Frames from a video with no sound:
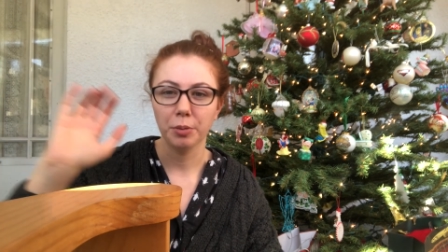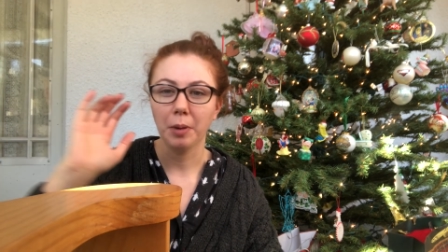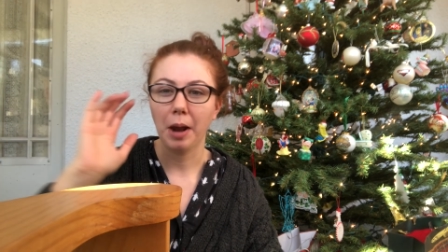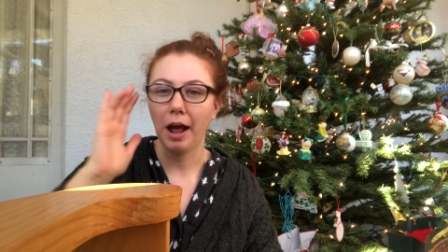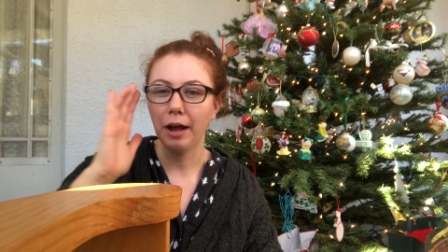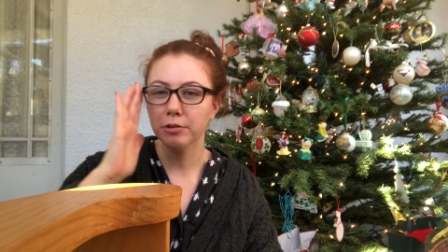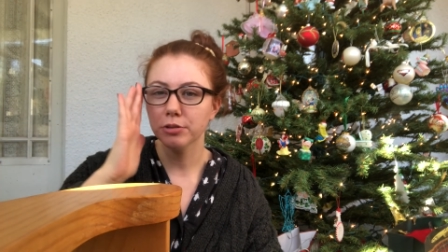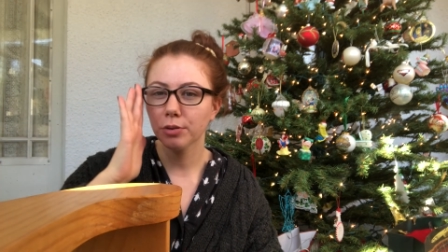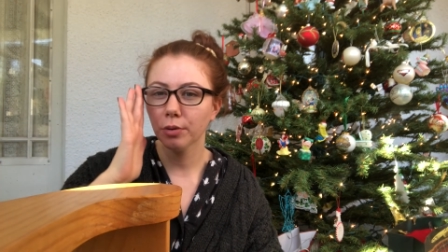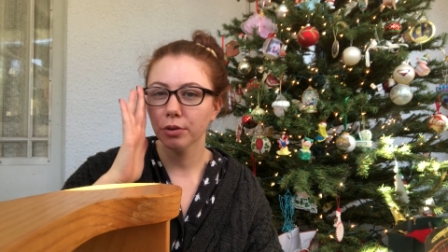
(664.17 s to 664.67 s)
but
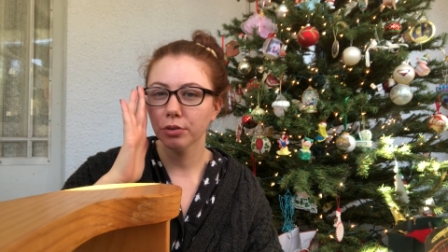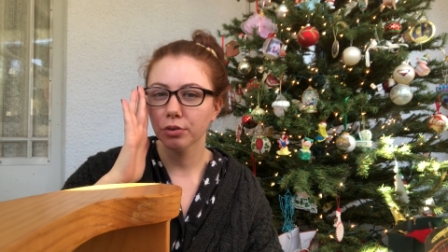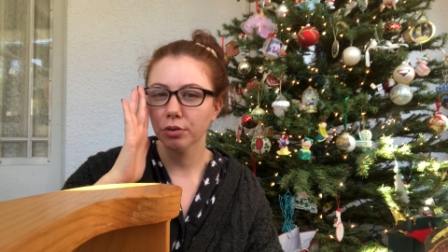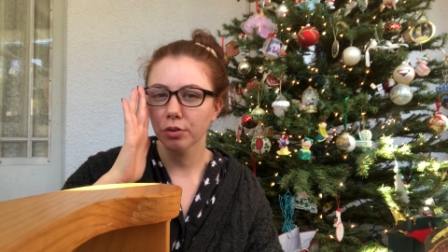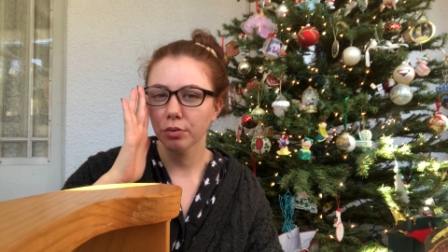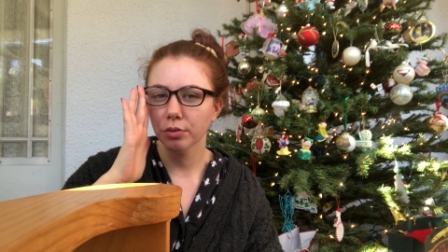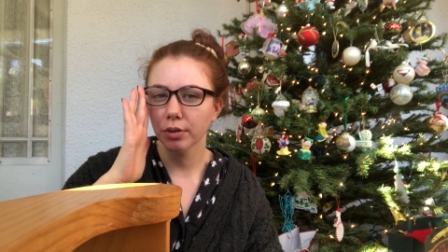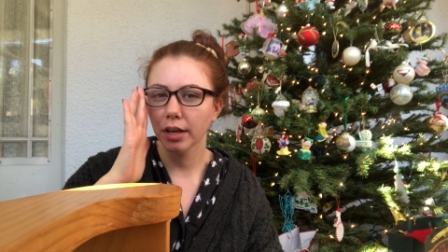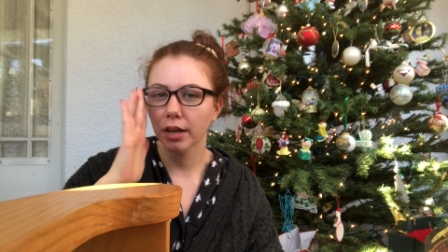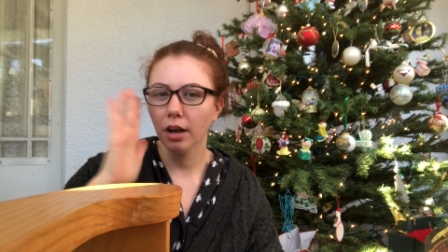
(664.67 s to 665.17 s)
I was going
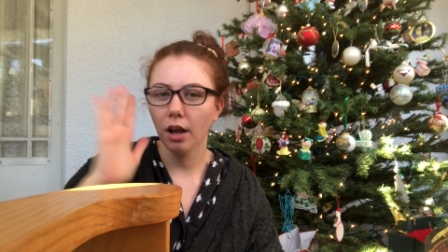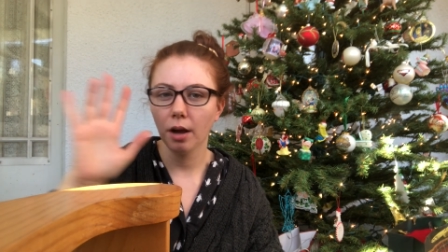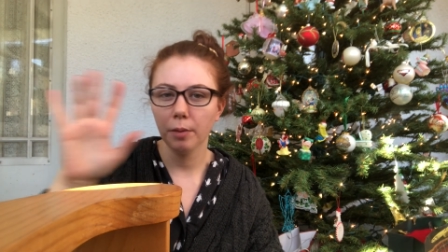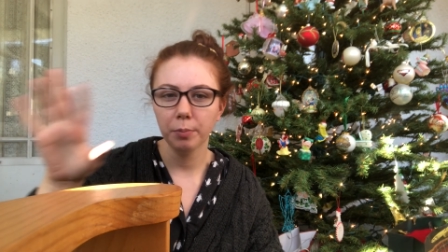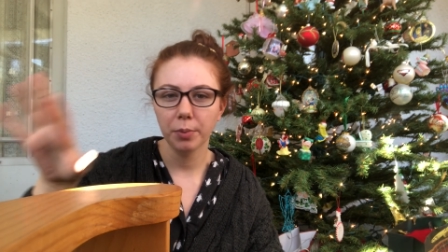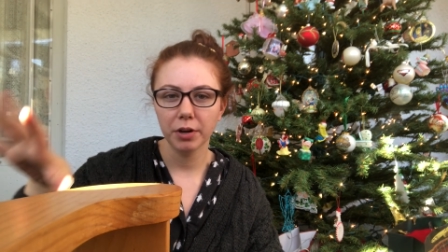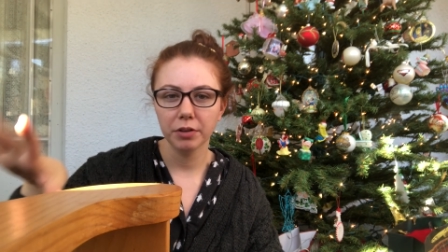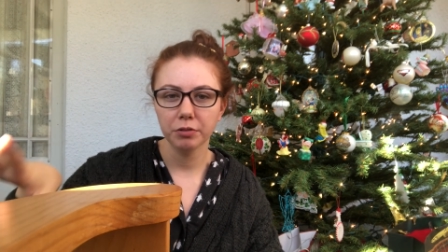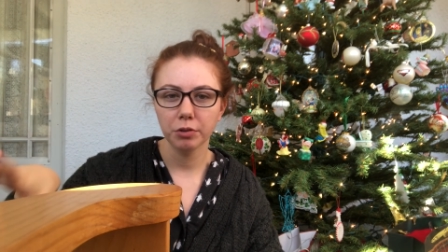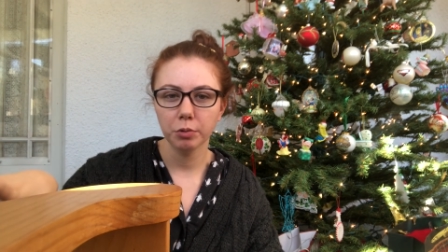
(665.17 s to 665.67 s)
through like a
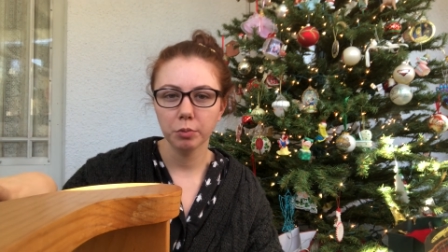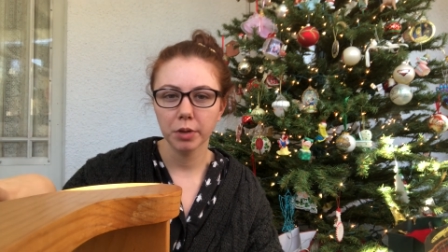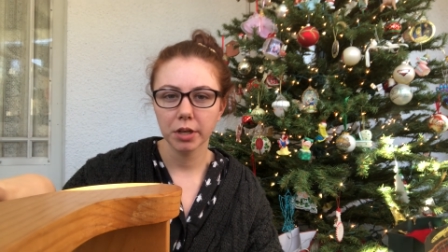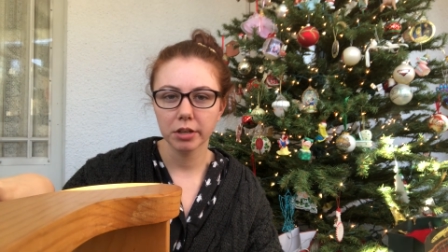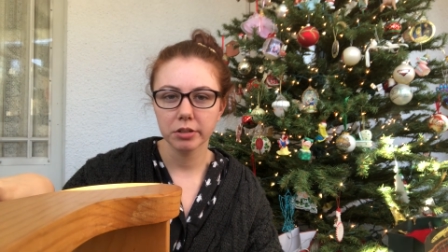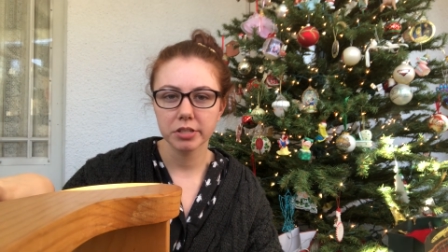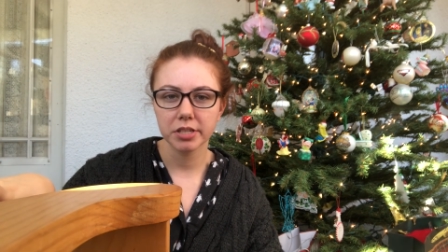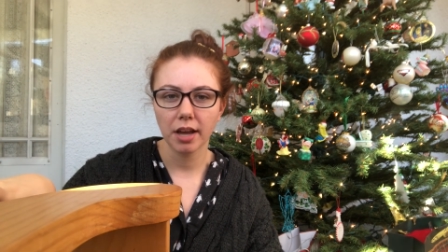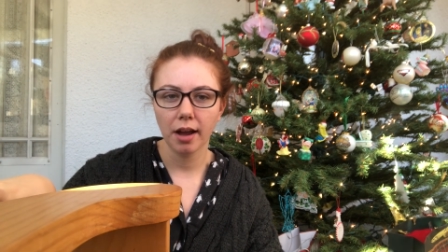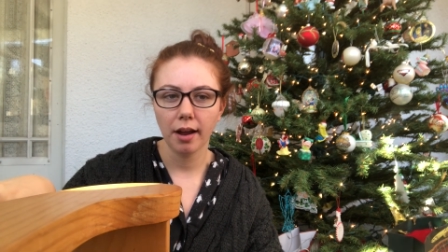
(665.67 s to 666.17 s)
bit of a
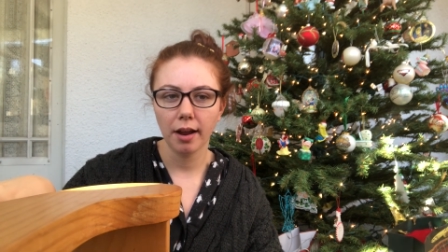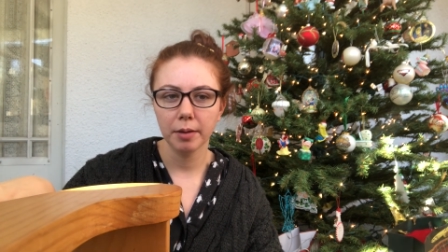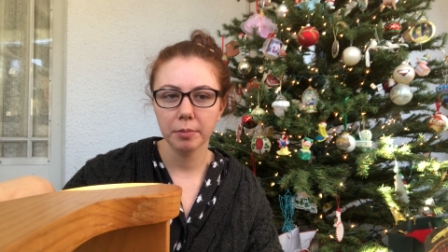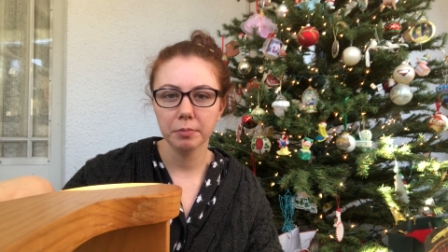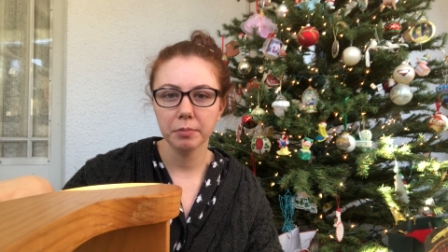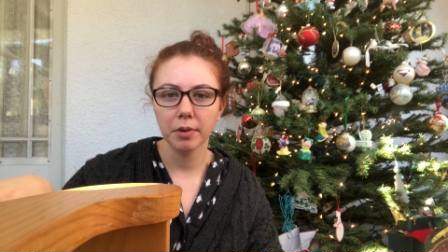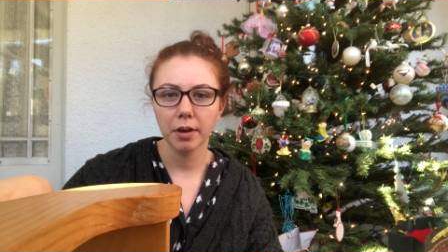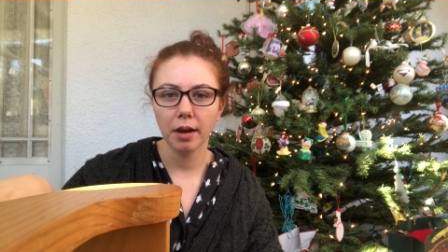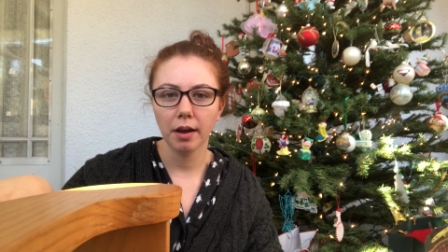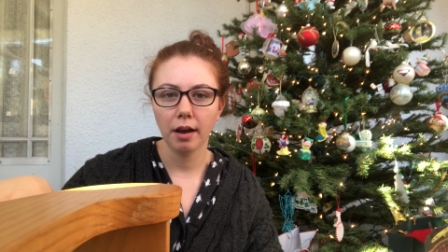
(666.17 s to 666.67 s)
weird
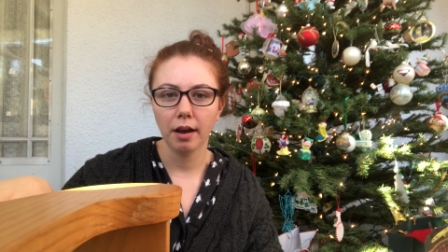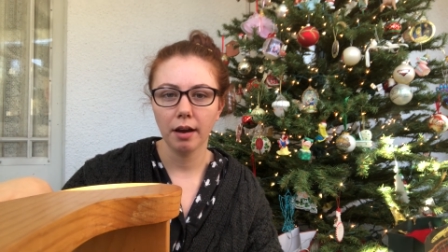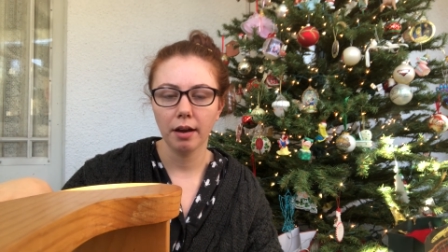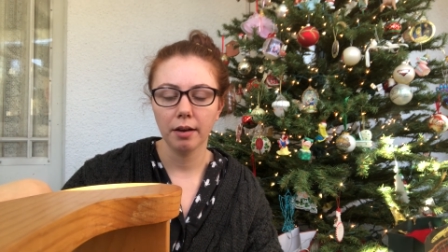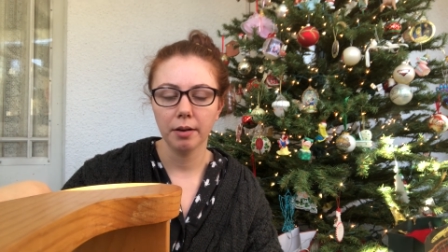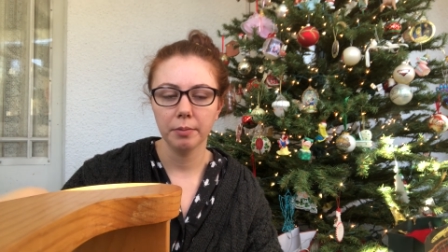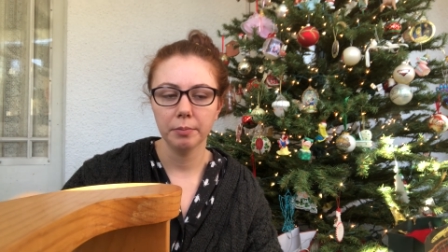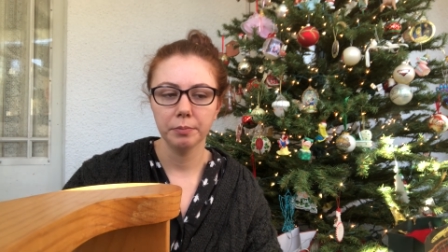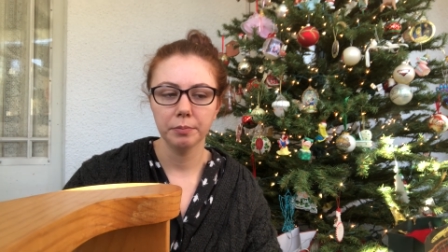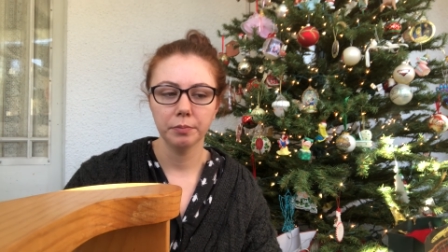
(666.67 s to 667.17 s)
time
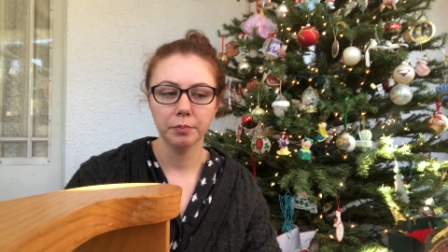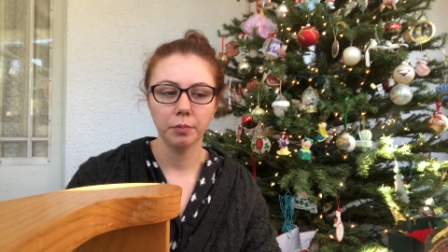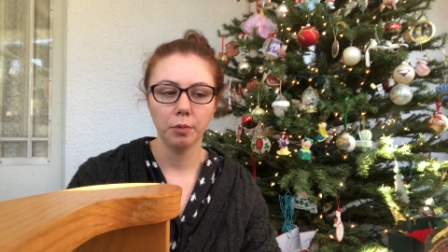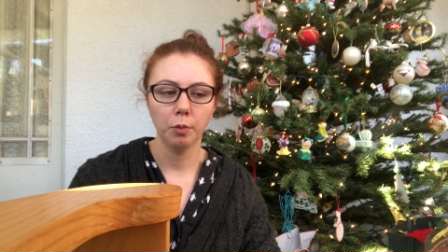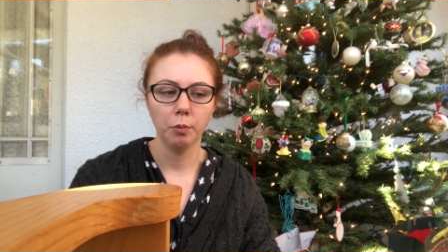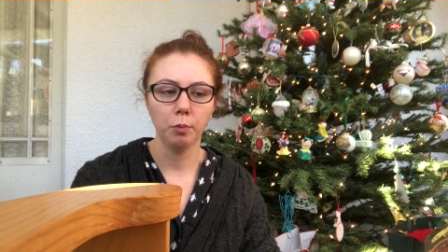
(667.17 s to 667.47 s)
um,